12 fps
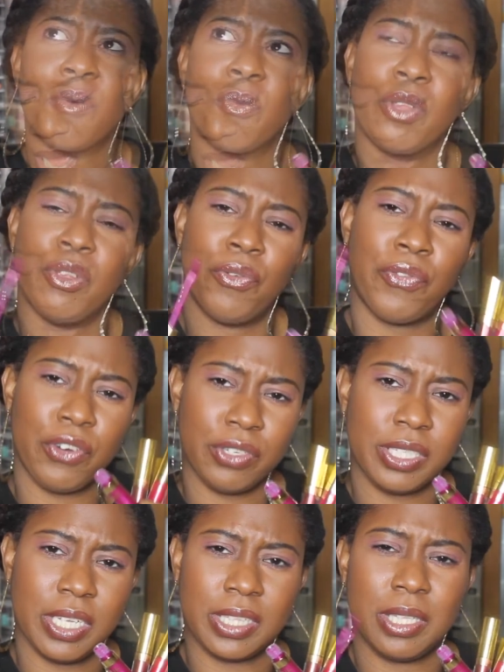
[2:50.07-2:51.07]
When you
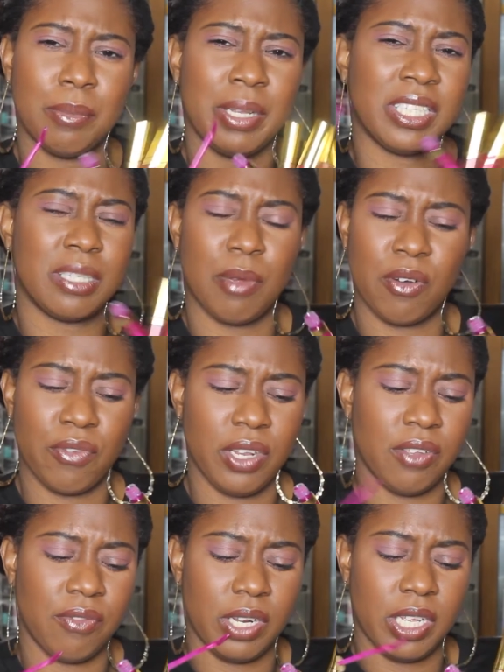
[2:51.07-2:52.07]
first get them, they smell
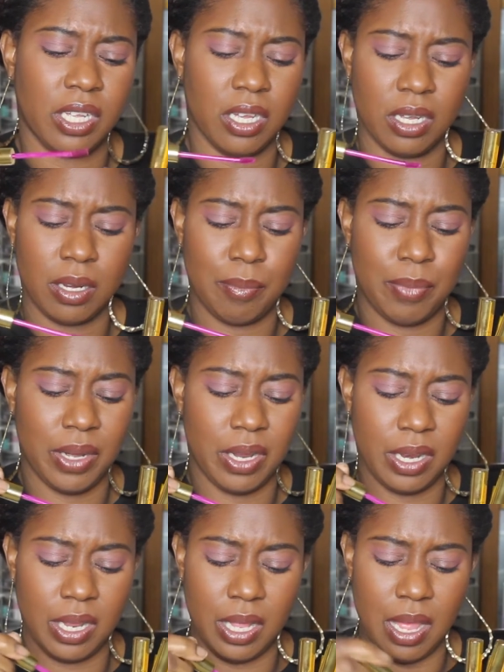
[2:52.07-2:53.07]
really good,
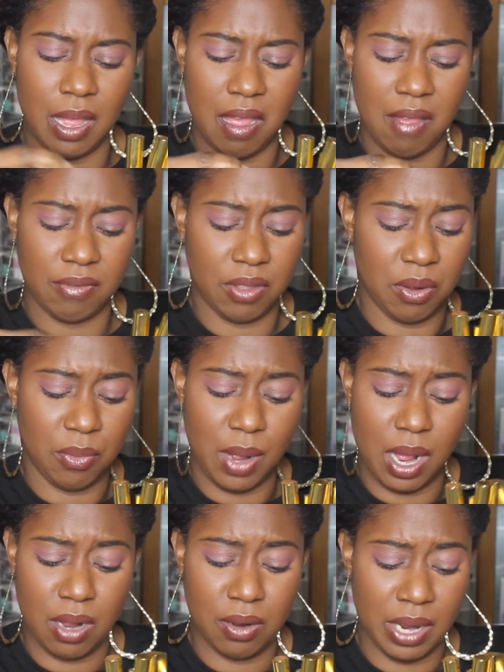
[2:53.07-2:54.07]
but after a
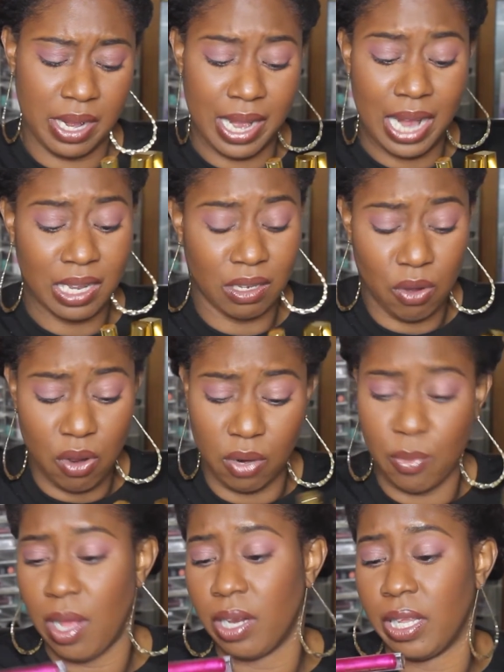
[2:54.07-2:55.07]
while, and not a
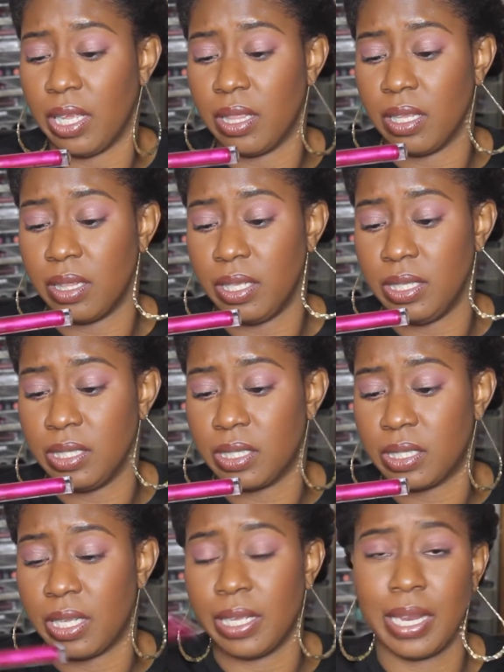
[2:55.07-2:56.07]
long while either, these
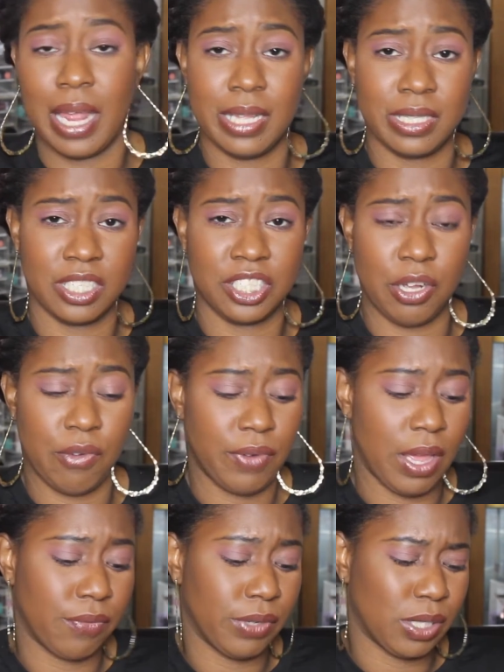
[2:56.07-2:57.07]
say it has a shelf
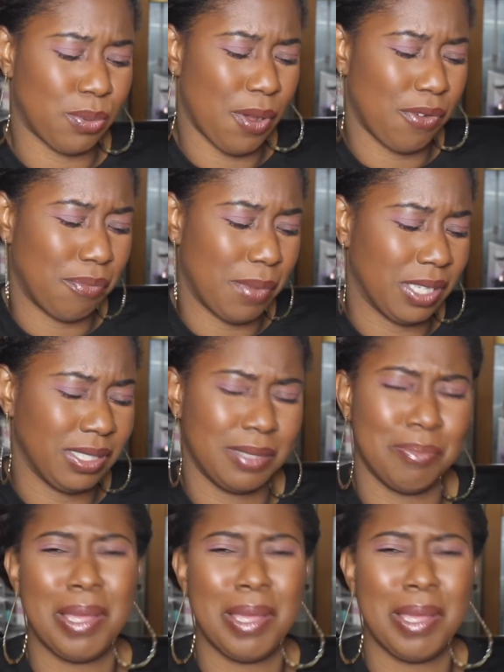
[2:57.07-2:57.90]
life of 12 months.